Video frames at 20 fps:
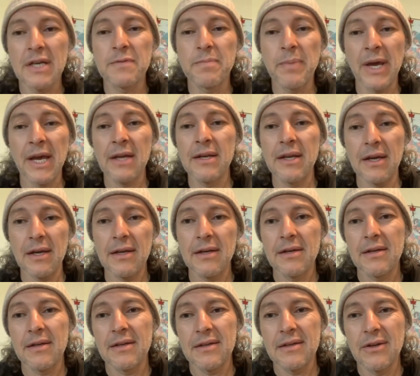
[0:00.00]
Band-Aid,
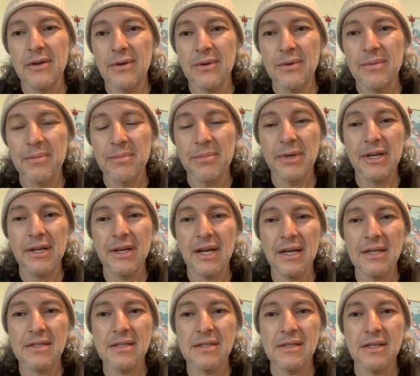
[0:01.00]
but
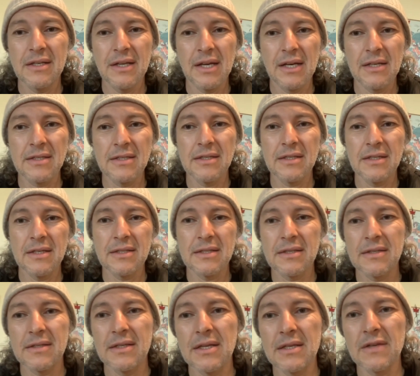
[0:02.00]

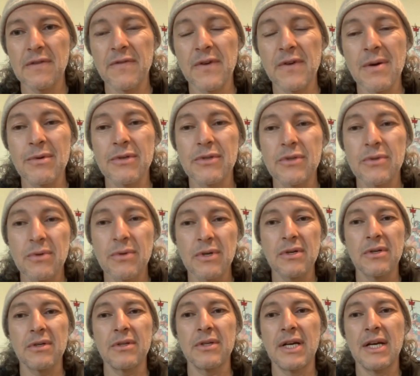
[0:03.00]
it's a
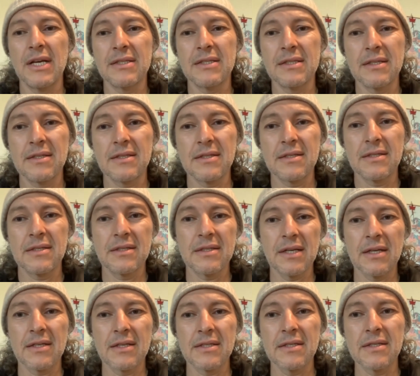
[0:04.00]
pharmaceutical. It has its
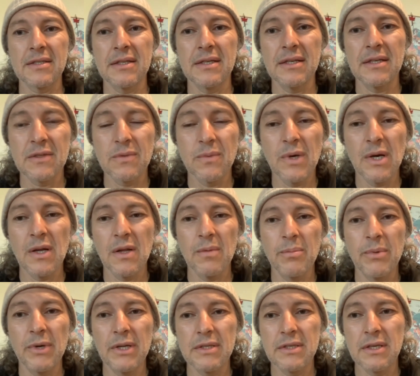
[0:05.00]
toxicity as
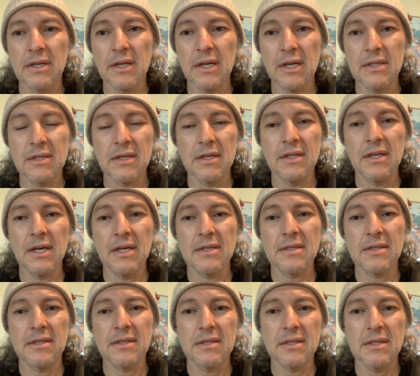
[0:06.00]
well, but it's a
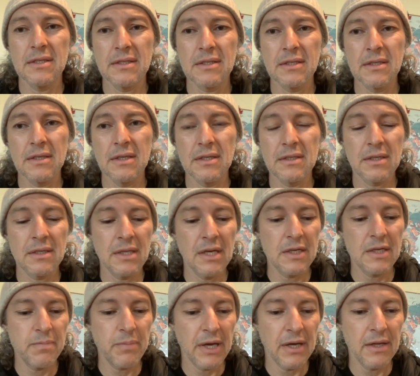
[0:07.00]
nice
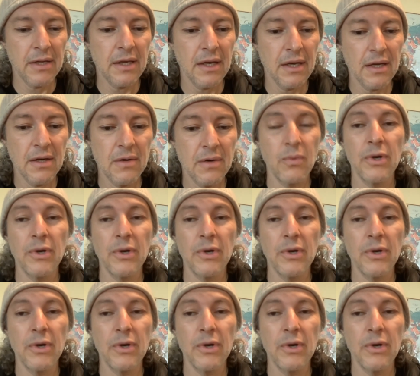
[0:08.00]
Band-Aid, and